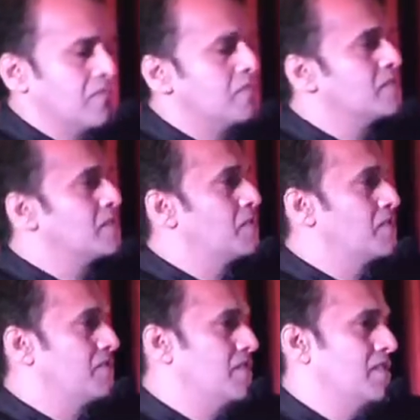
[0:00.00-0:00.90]
good
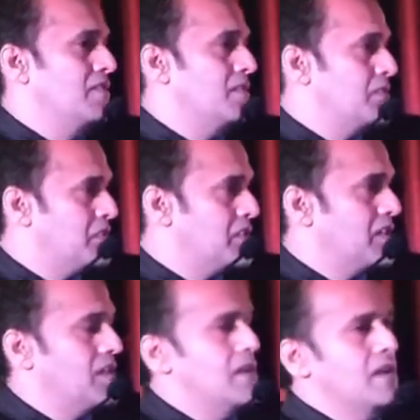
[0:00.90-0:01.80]
support for our
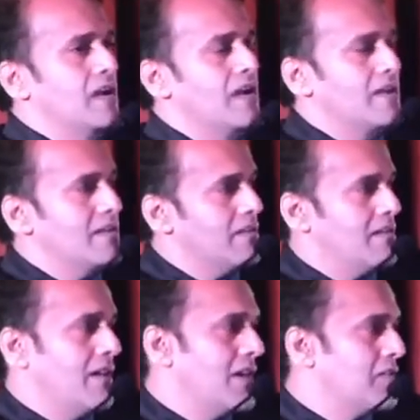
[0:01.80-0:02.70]
project, and
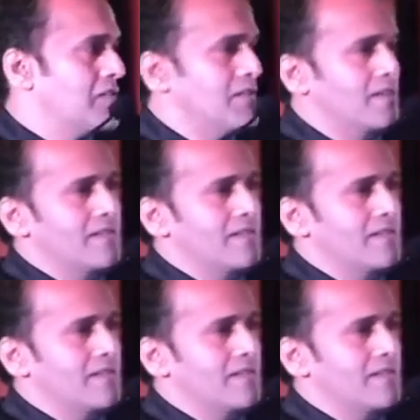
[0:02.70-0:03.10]
I could